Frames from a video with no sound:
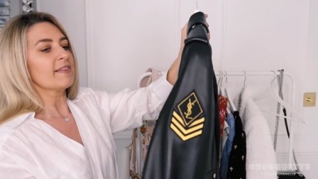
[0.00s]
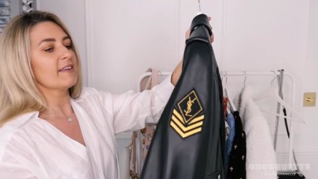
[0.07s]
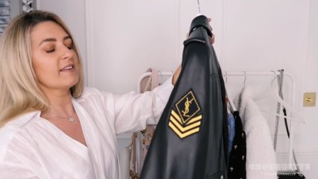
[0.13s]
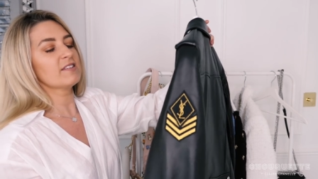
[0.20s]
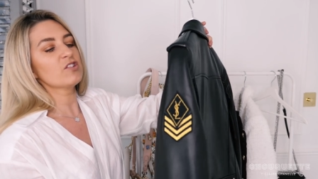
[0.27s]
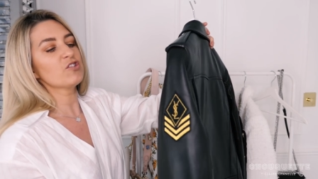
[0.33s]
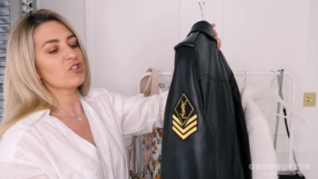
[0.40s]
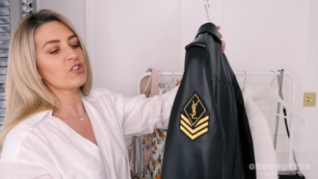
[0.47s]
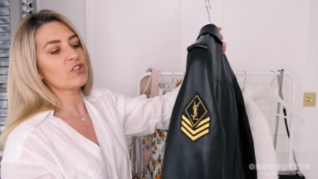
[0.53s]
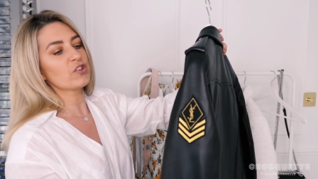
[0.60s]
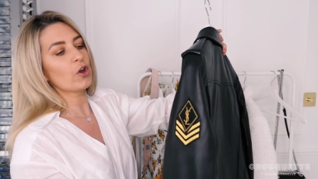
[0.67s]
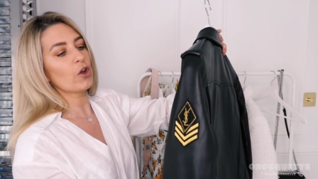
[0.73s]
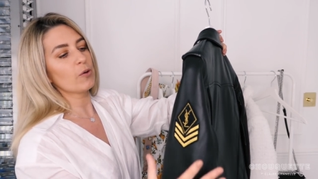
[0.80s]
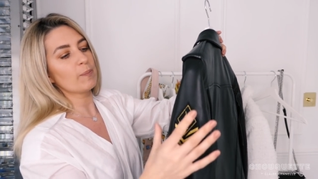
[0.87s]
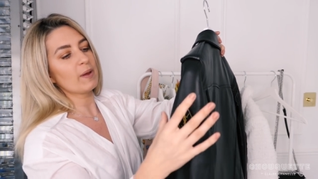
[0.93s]
This is just
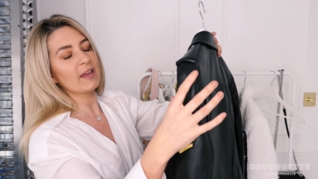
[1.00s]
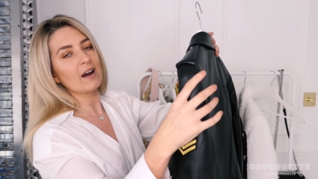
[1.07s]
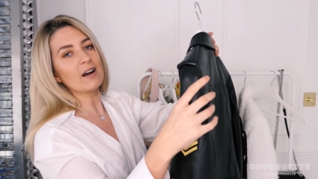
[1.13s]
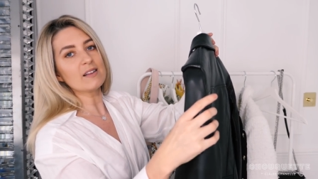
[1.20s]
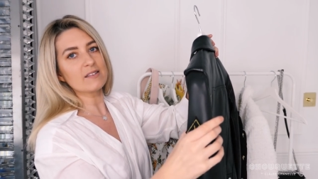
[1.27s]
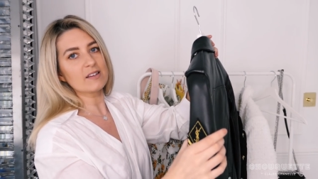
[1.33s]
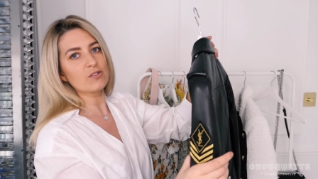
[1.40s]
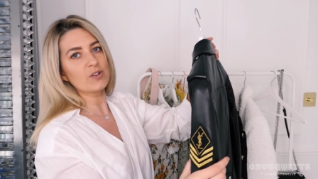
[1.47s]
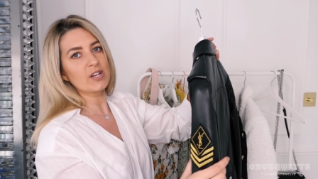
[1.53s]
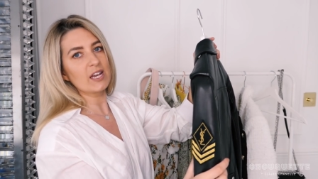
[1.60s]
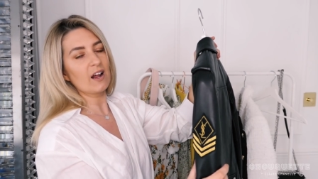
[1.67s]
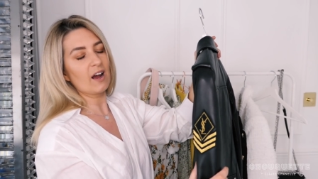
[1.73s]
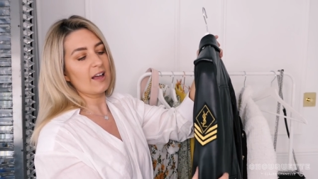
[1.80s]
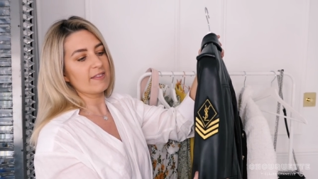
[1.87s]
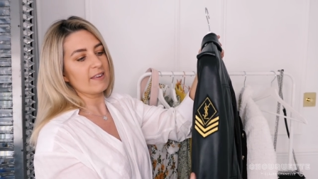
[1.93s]
so me. I did really
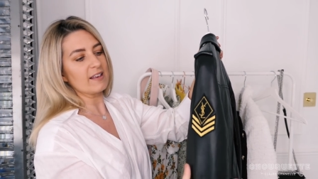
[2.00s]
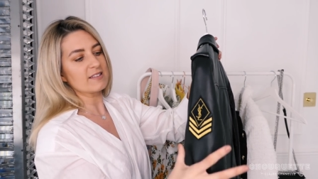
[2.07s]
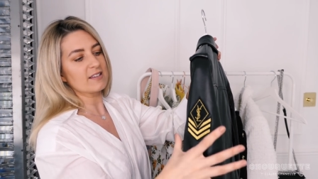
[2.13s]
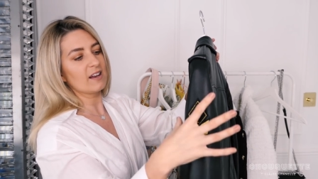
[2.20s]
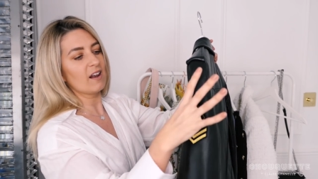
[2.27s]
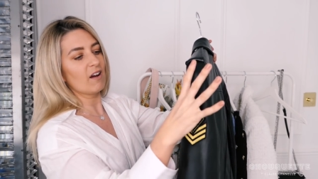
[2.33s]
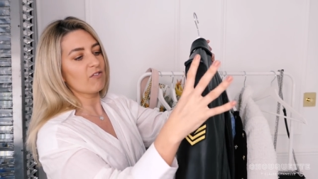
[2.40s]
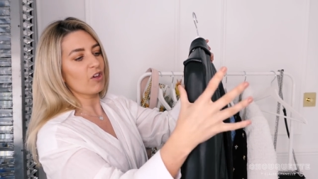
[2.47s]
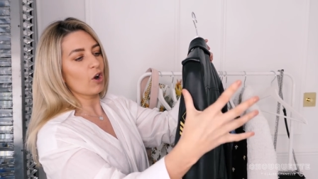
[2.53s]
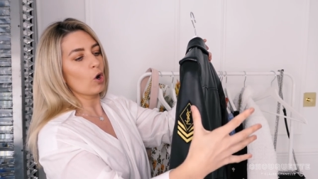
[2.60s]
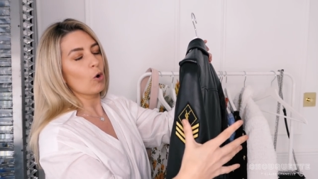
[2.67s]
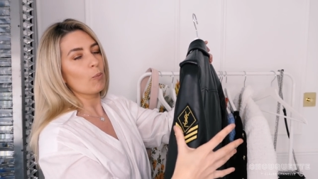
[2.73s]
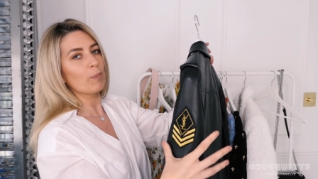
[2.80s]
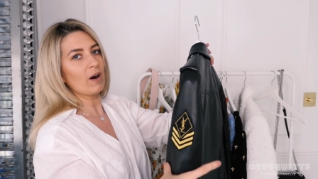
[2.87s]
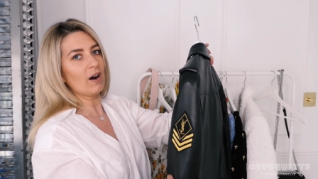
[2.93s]
like this. I love the
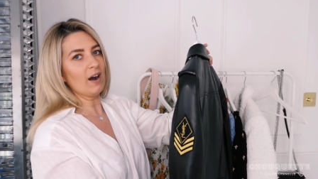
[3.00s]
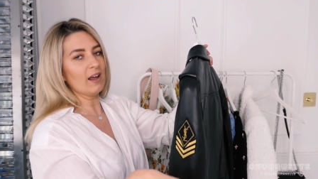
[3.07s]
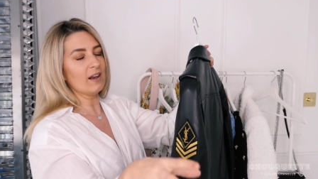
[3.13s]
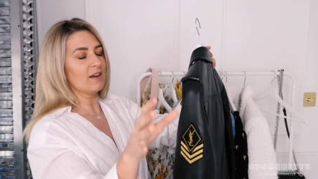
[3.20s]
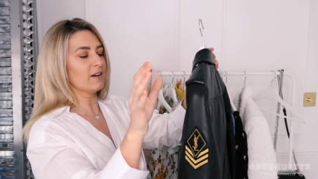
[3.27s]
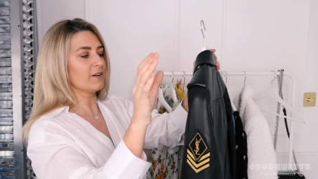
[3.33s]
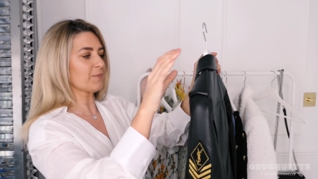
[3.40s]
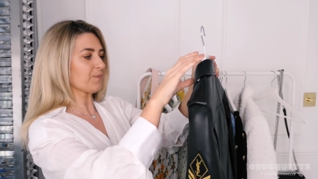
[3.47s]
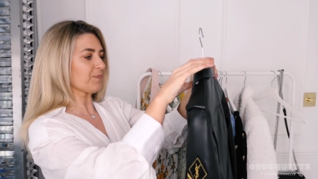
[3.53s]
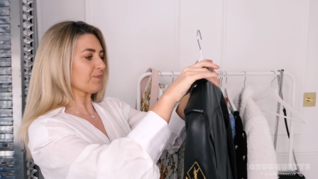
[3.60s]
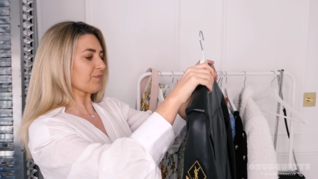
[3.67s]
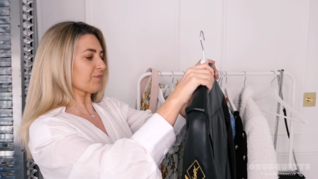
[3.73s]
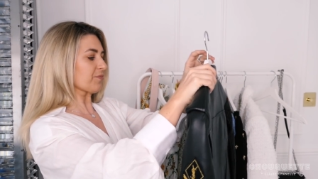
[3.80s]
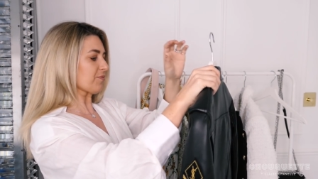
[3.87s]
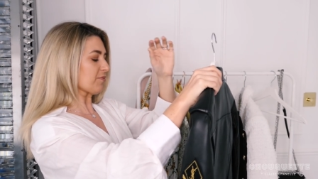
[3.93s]
whole pilot
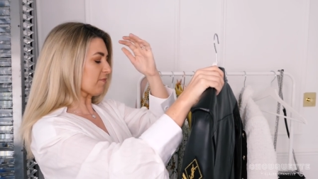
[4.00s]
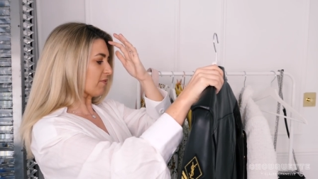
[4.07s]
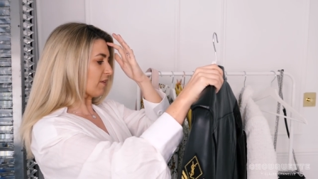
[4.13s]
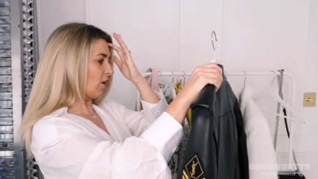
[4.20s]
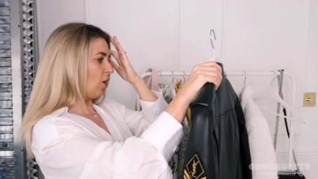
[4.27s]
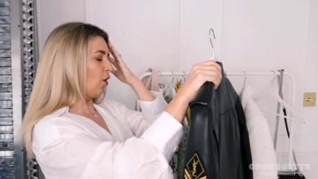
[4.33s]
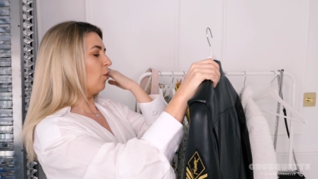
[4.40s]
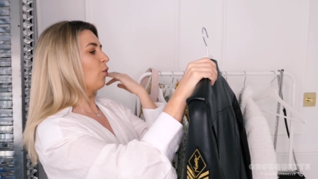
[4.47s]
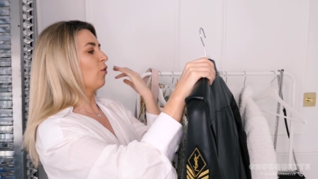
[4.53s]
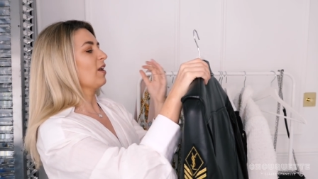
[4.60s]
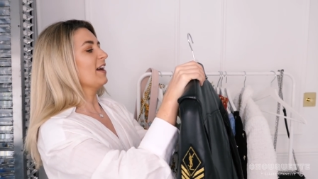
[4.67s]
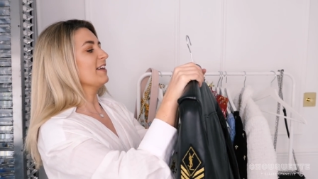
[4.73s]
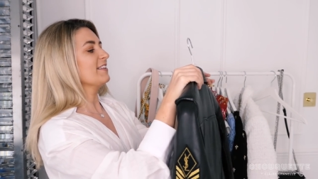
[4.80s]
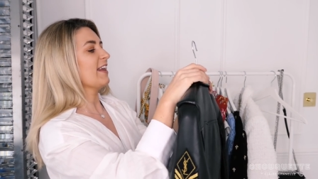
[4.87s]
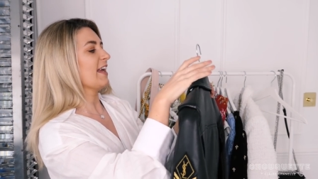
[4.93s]
or
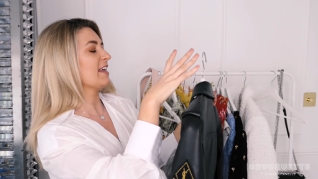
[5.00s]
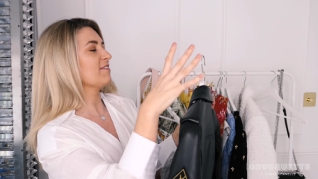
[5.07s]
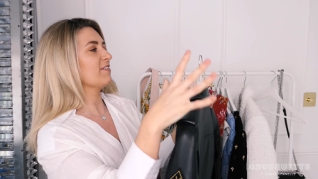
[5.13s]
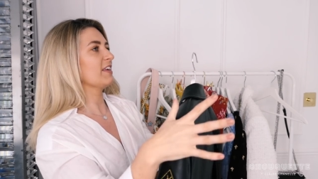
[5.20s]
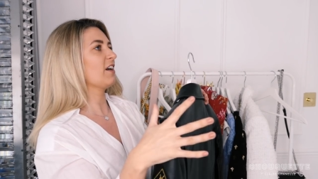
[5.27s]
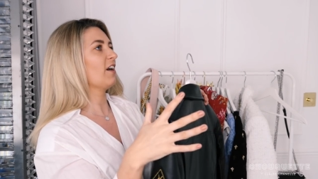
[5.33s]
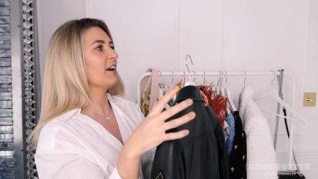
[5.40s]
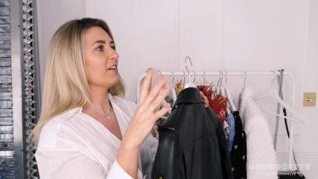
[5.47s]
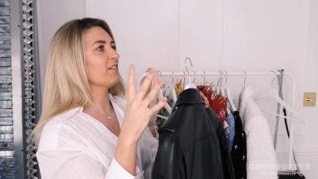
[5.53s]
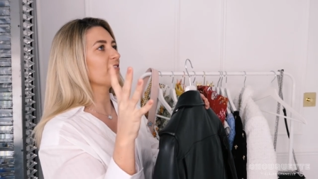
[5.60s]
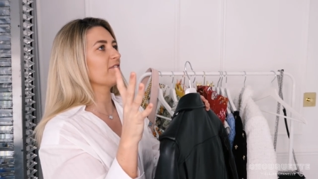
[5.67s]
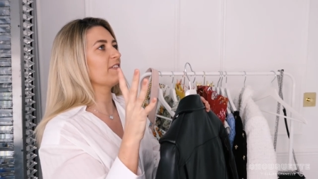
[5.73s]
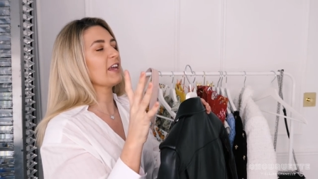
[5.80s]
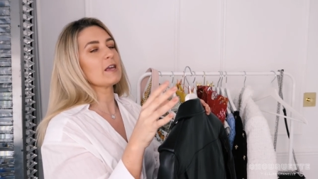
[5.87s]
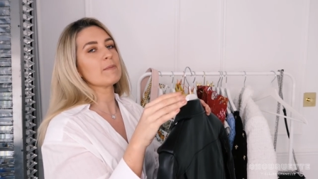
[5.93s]
like navy kind of
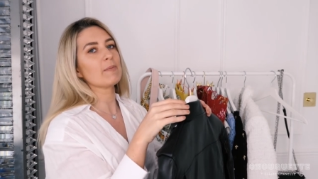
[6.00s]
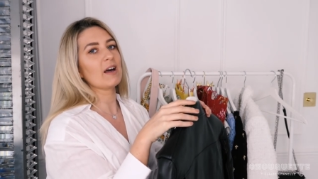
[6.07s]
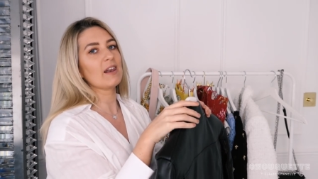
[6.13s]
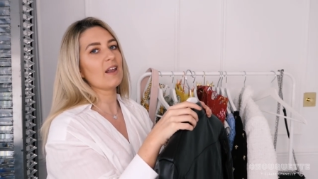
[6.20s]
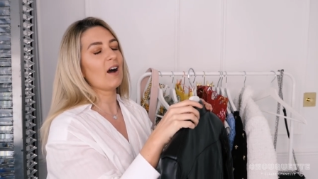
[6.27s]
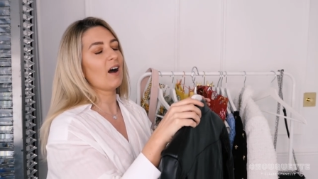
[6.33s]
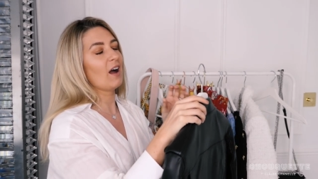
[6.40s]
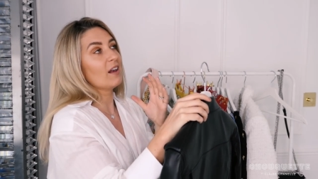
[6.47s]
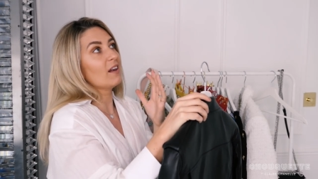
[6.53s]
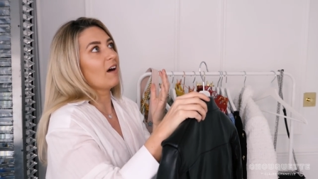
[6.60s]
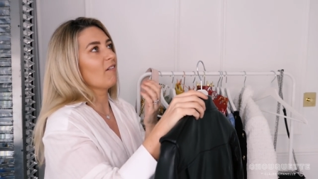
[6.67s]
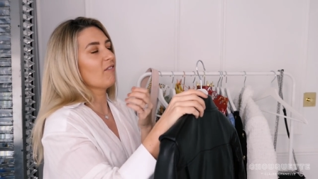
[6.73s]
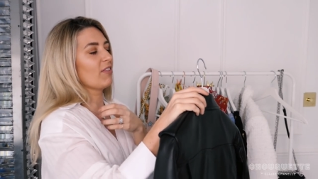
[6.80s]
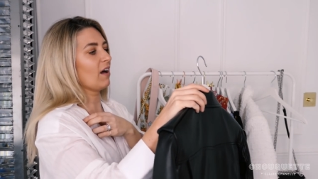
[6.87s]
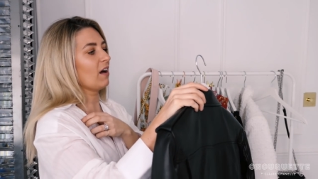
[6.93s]
theme. I, lo I
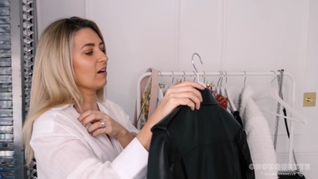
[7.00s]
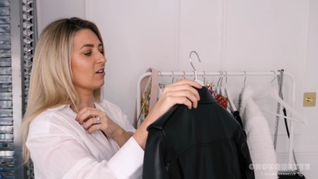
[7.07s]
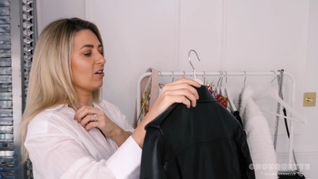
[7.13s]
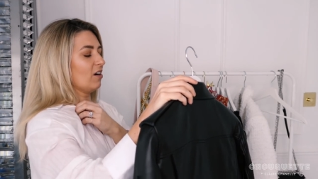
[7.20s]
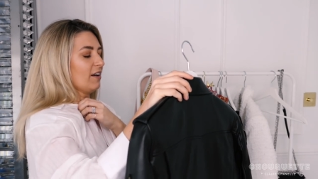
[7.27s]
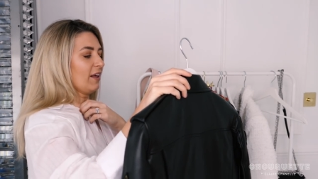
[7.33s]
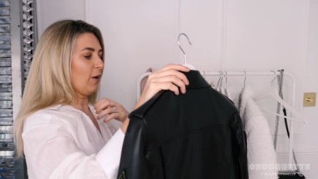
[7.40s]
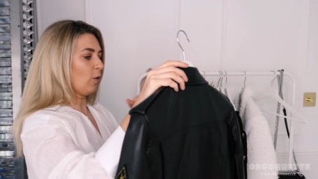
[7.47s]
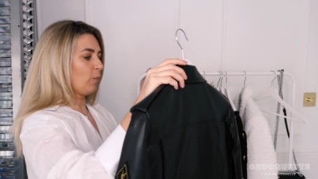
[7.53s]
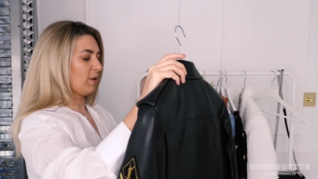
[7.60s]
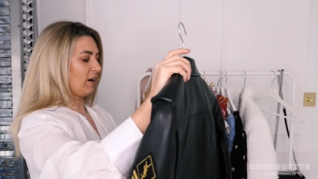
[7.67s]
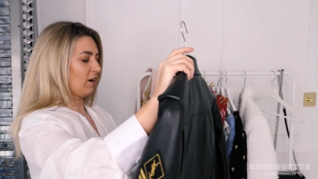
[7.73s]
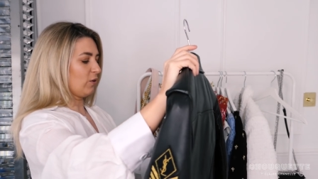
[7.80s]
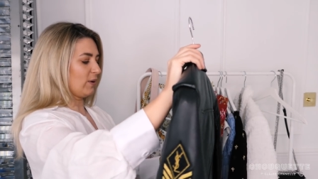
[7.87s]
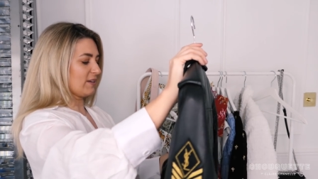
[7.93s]
love that. I can't help
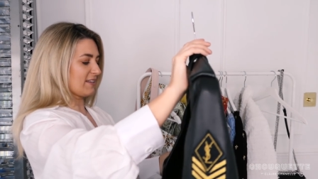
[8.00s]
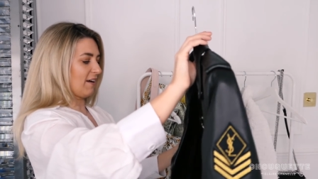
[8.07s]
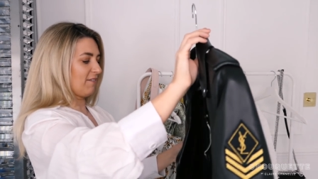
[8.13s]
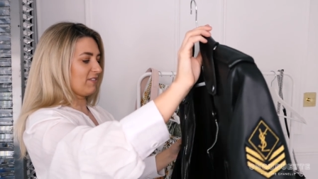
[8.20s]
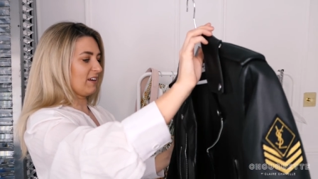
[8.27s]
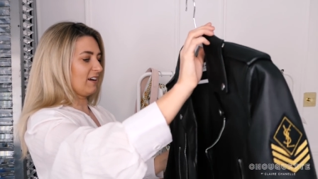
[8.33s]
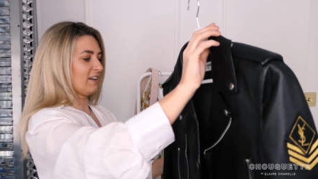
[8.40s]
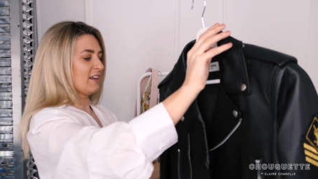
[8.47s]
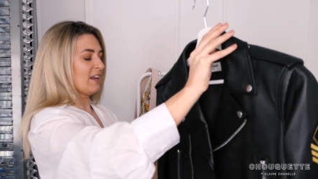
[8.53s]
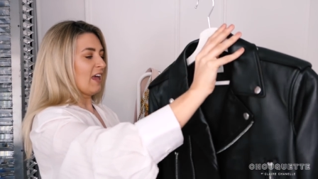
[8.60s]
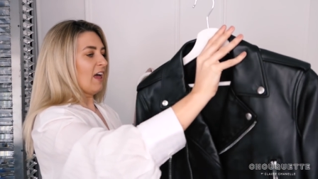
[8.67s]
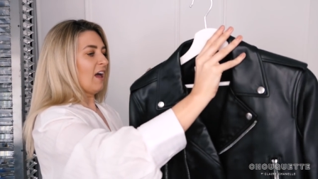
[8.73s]
it. I always have done.